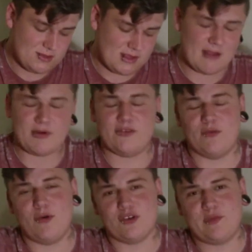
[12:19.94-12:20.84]
Can't really
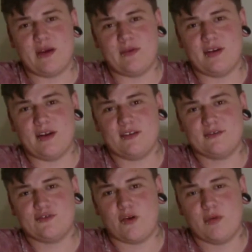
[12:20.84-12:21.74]
do a mosh pit with a
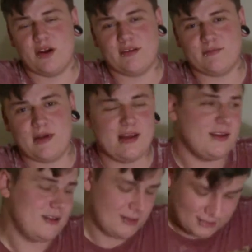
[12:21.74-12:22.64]
strobe light, but
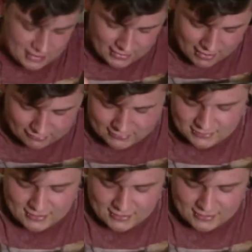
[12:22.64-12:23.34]
there you go.